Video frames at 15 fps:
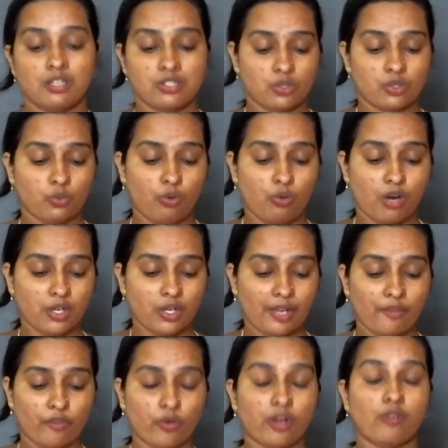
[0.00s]
So
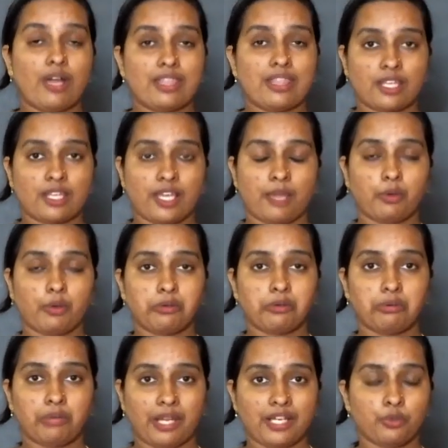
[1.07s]
one thing I'm going
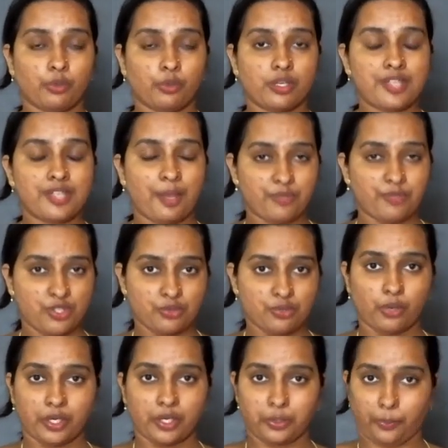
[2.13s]
to tell you is I'm just
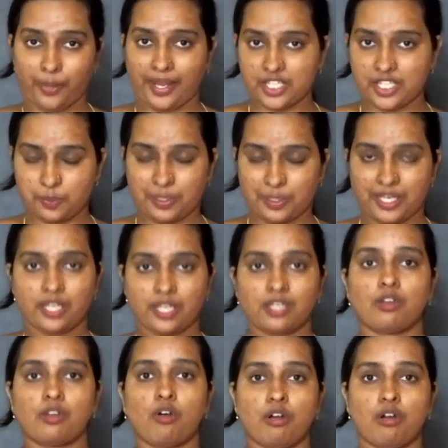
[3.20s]
going to explain
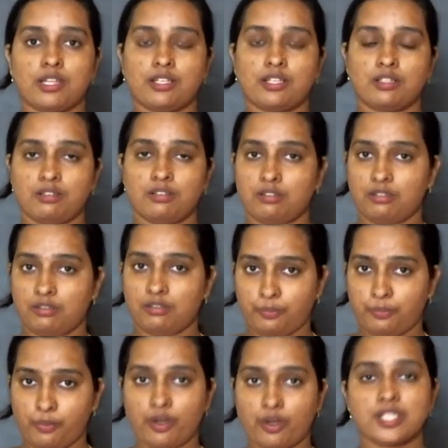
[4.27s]
all the
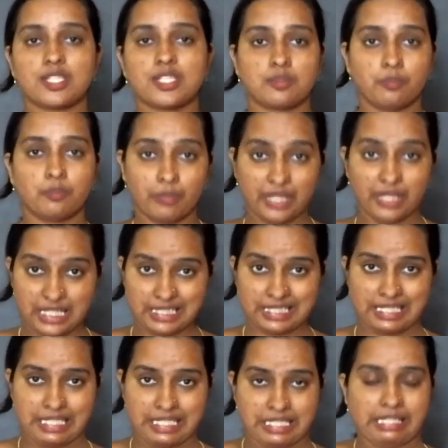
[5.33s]
points in
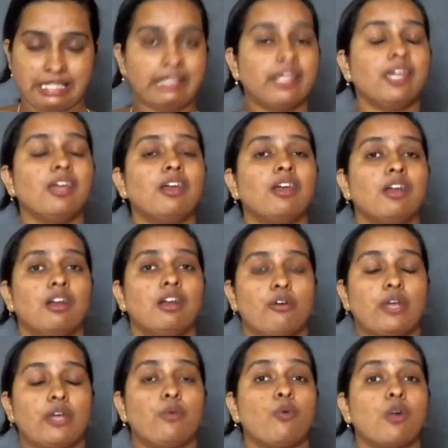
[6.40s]
detail.
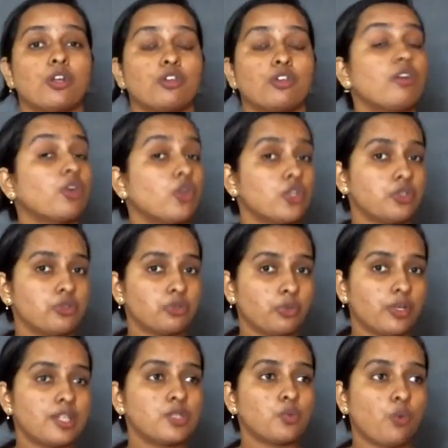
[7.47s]
Okay, what you are going to do
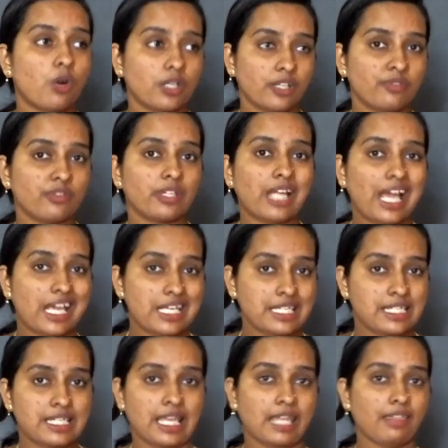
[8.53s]
is whatever
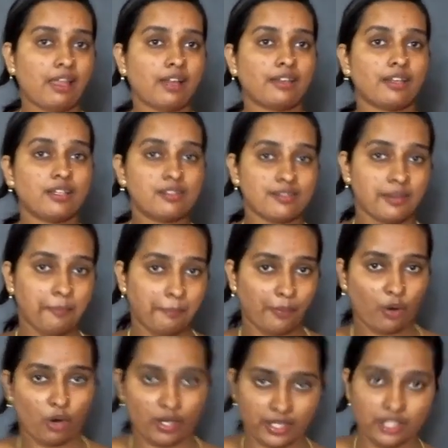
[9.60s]
I say that it's
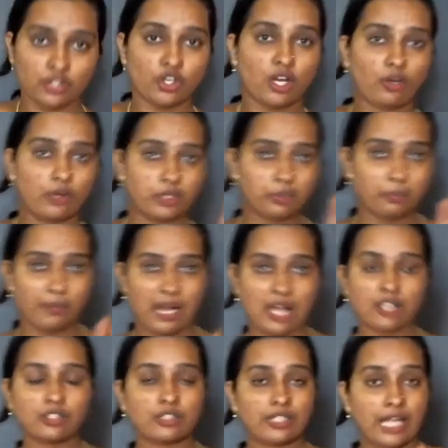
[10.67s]
important, you are going to
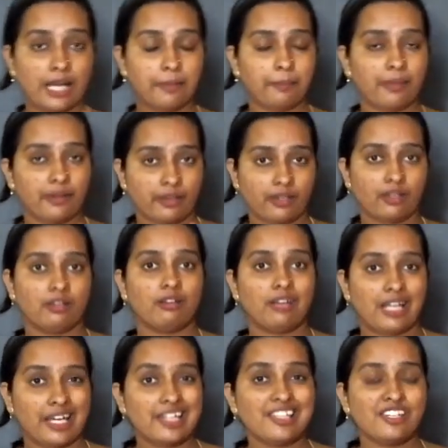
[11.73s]
mark that particular
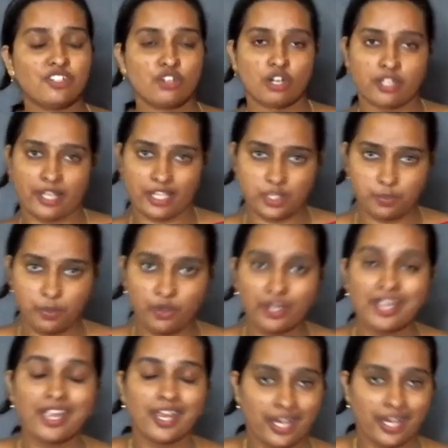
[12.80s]
line in your
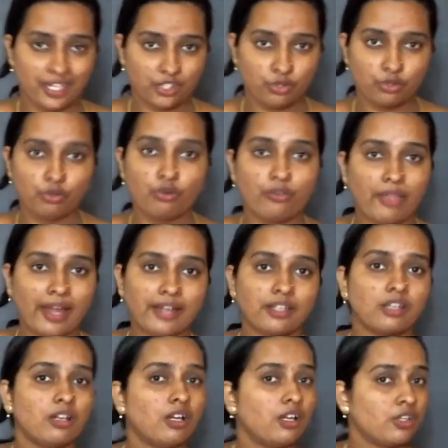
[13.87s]
textbook, and you know
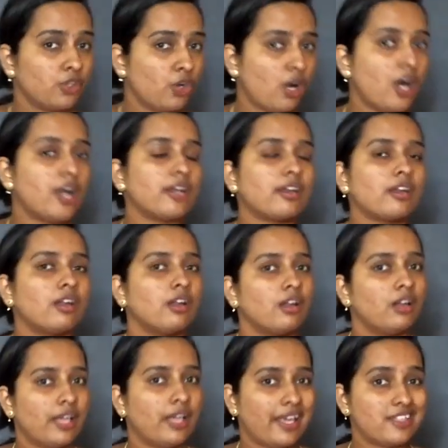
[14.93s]
that your
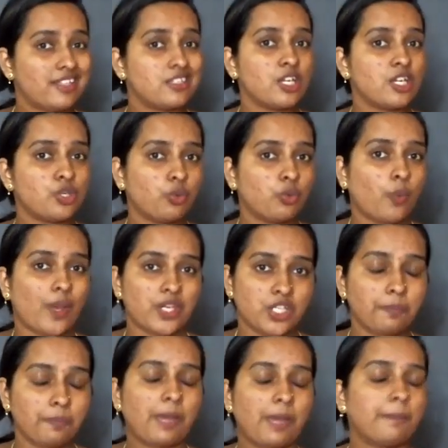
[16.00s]
essay 2
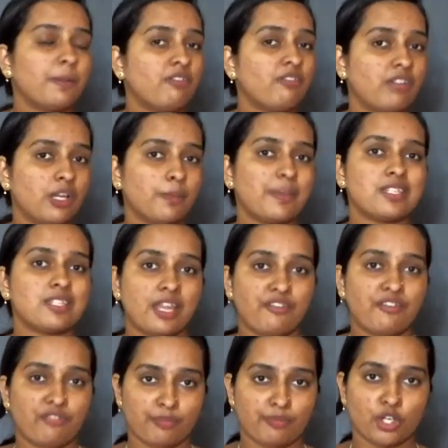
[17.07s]
question paper will be
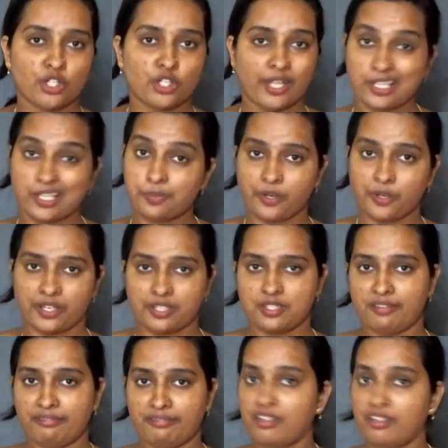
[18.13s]
set from your textbook itself.